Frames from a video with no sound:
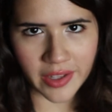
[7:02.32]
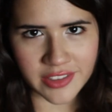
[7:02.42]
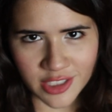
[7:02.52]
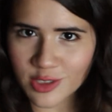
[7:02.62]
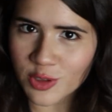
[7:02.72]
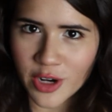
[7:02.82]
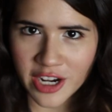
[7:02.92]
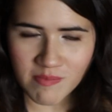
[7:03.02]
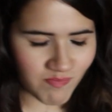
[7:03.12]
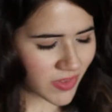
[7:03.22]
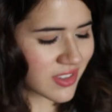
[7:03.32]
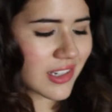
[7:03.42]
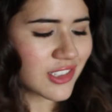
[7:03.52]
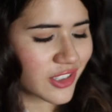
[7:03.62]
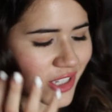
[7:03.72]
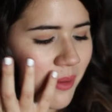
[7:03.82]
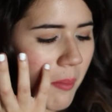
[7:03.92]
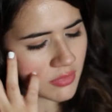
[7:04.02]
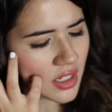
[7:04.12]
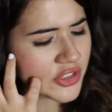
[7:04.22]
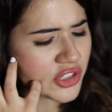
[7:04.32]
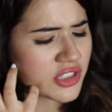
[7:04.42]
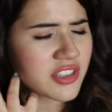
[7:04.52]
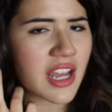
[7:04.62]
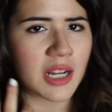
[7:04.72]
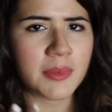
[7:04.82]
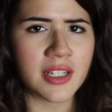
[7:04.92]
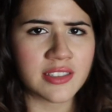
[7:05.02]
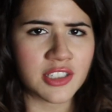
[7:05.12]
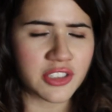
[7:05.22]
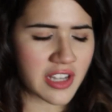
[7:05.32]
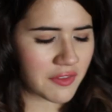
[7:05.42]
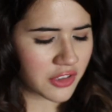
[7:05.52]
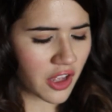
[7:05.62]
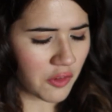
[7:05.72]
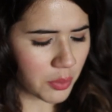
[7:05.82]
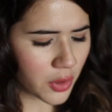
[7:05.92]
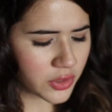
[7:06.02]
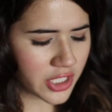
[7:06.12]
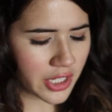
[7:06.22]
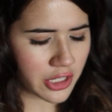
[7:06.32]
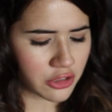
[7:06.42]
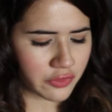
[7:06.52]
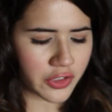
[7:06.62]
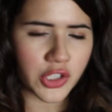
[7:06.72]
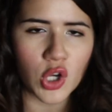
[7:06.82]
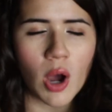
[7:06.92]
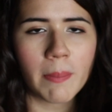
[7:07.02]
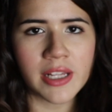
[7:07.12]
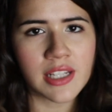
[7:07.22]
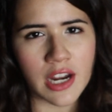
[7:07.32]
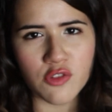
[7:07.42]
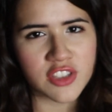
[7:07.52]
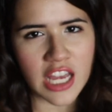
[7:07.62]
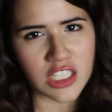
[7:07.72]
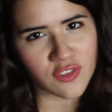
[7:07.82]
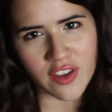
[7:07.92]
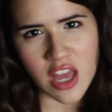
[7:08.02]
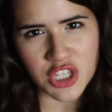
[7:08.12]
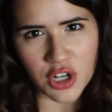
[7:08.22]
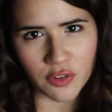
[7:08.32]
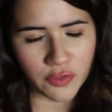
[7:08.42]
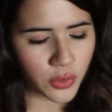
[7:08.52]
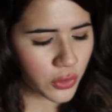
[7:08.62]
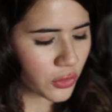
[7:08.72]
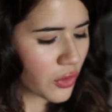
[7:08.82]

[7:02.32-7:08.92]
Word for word: because it is a grain, essentially. It's a good snack because it does have a lot of protein and it'll fill you up and kind of satisfy that junk food